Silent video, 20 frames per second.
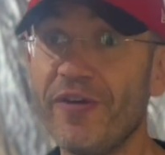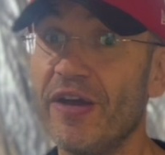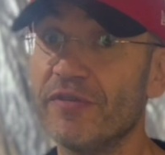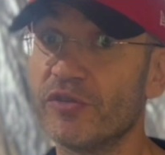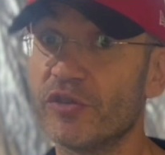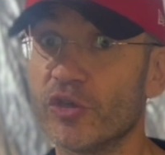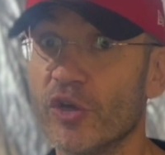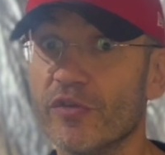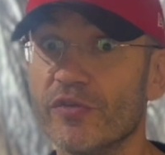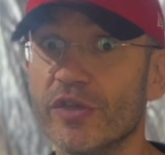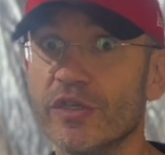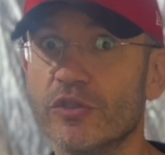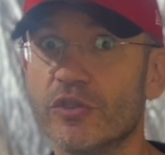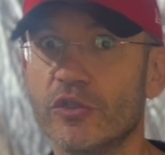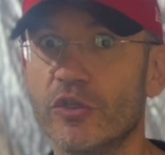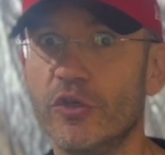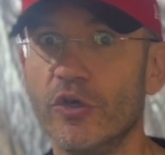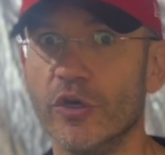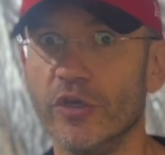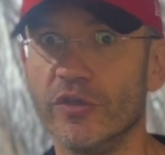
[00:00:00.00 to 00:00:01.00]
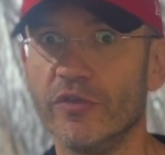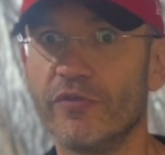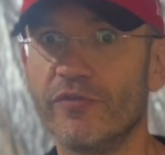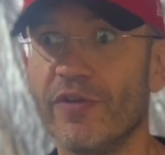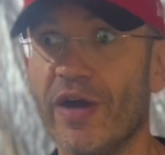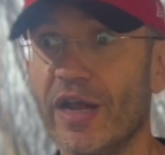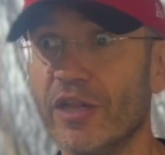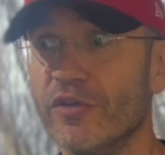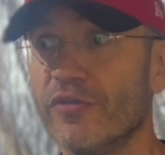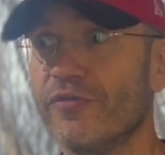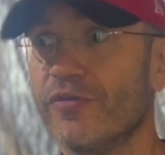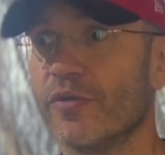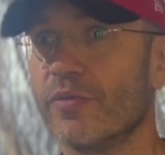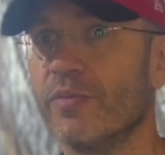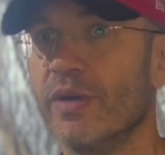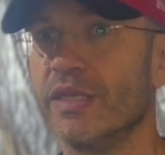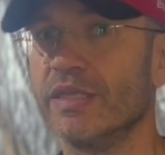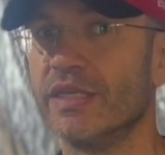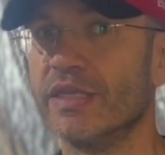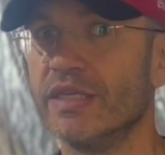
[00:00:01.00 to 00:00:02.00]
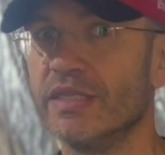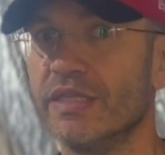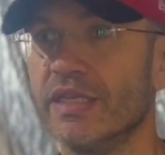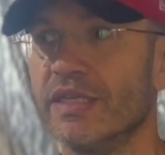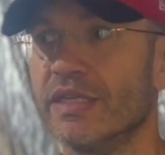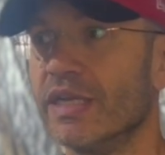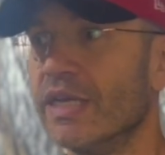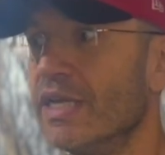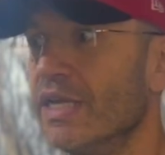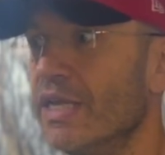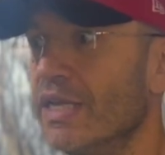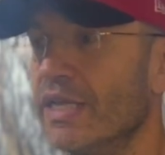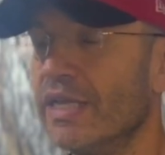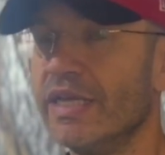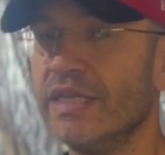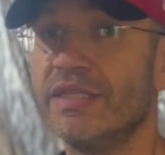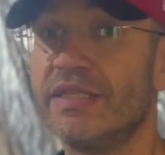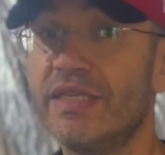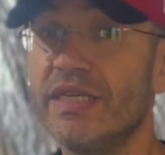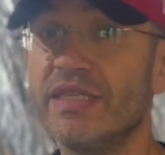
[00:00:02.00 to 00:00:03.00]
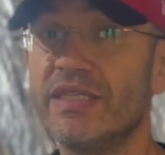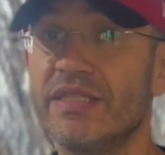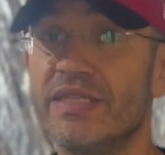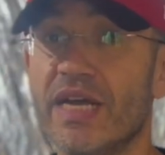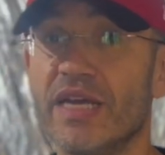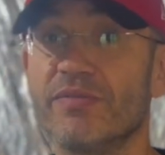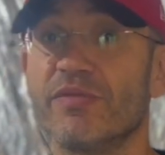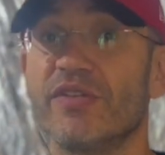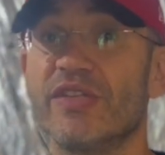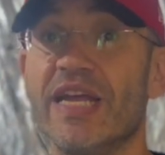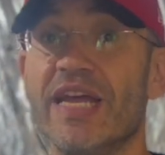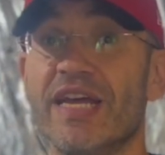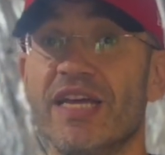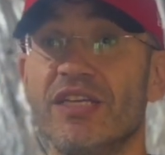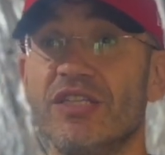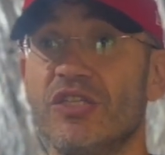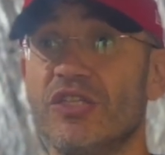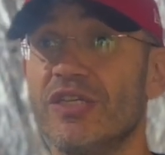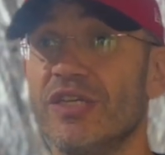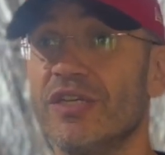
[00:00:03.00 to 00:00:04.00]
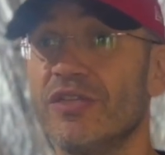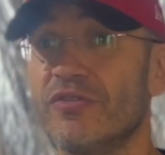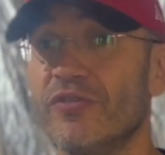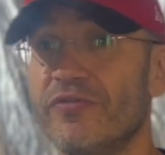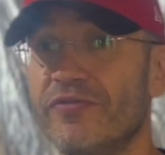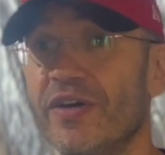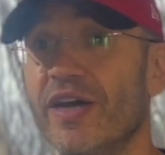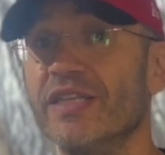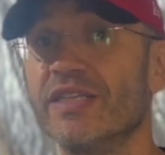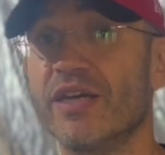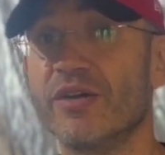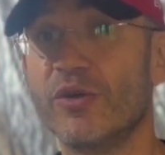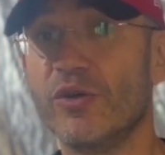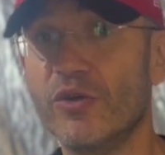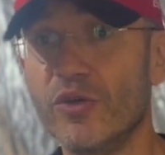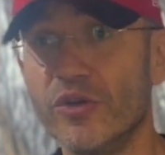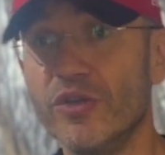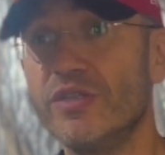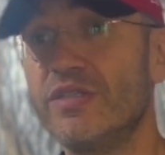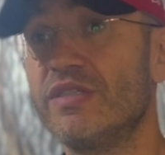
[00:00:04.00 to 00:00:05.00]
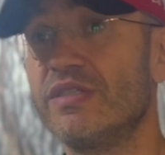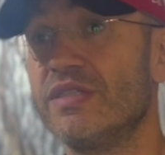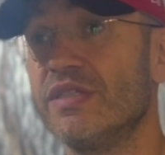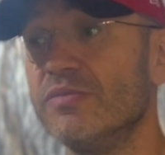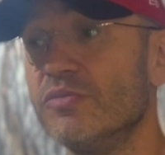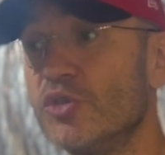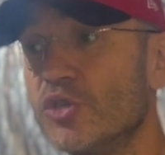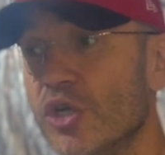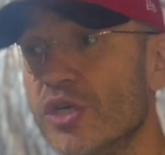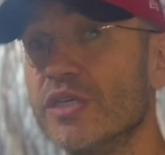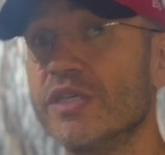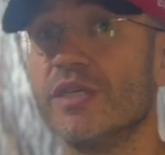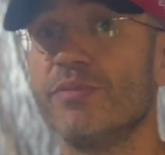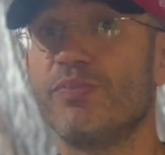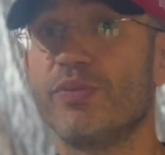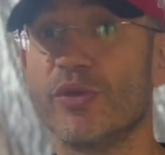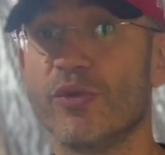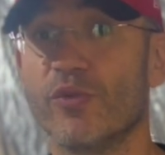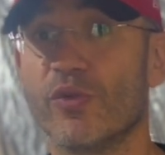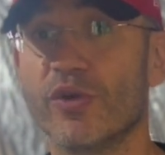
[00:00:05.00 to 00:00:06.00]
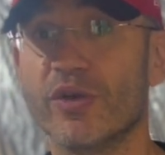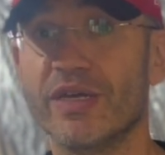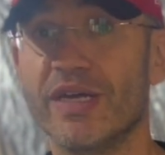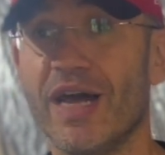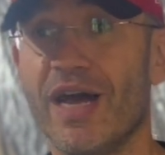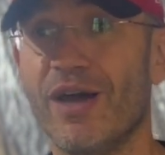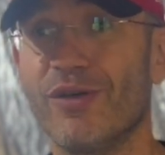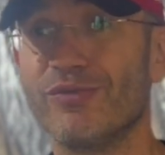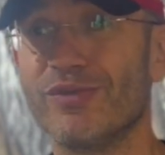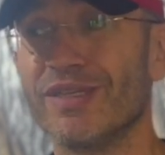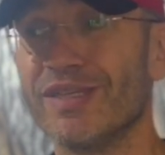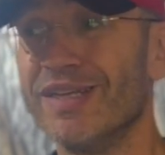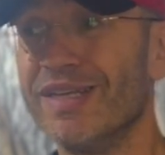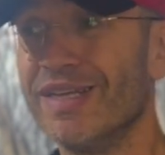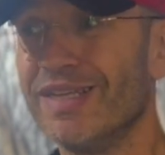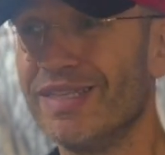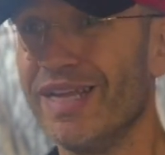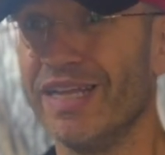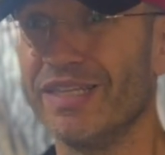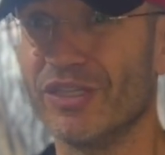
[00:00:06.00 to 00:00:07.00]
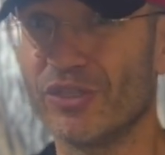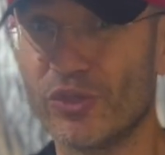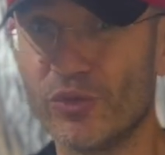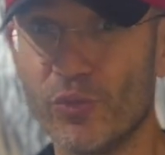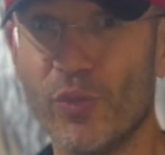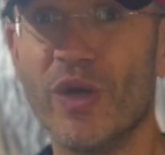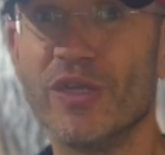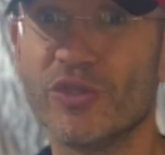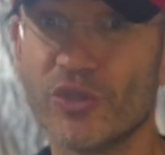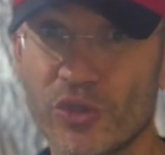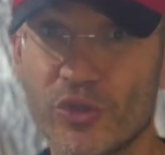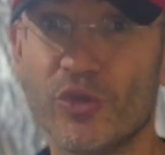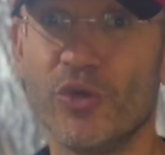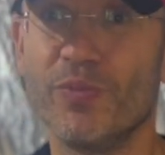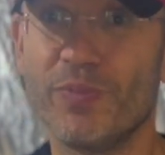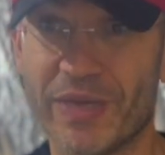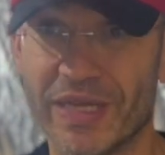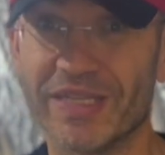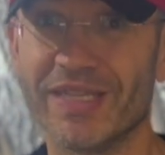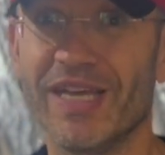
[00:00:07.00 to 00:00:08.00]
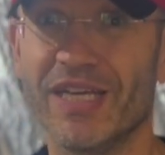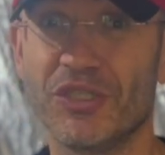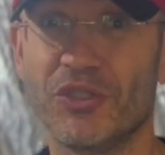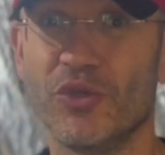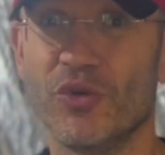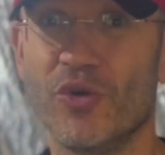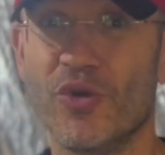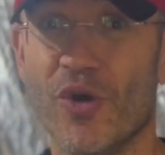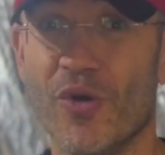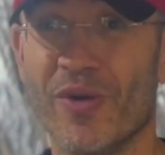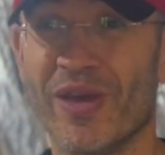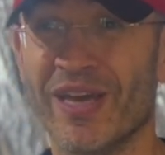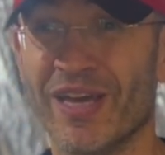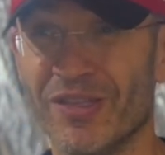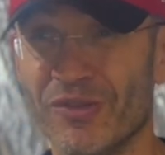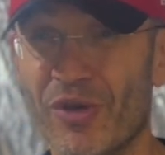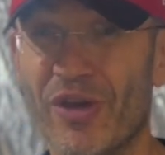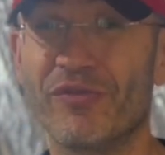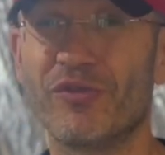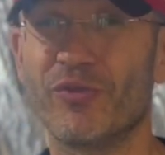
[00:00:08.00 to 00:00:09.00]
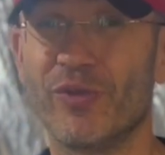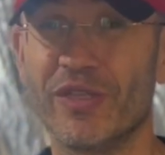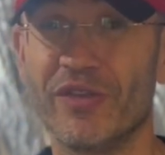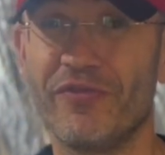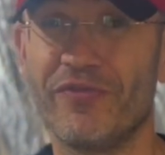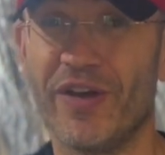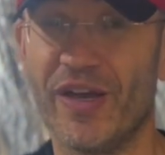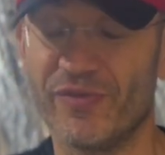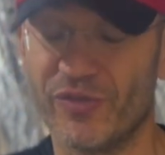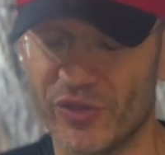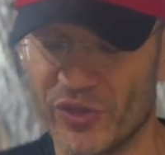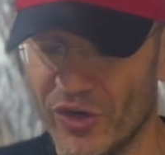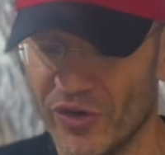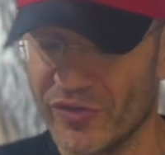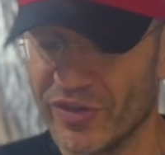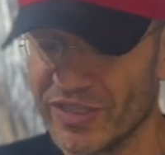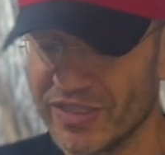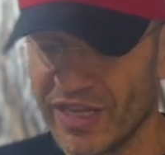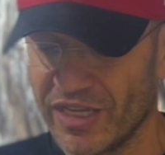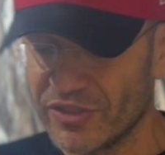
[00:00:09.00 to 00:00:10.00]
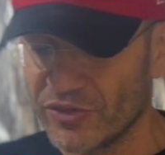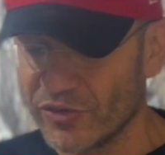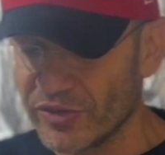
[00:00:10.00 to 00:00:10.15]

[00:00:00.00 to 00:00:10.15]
servings, good. Value for money. Listen, in this time and age, to find a good Steam Junkie pre-workout that one scoop can get you going and you have 25 servings, that's on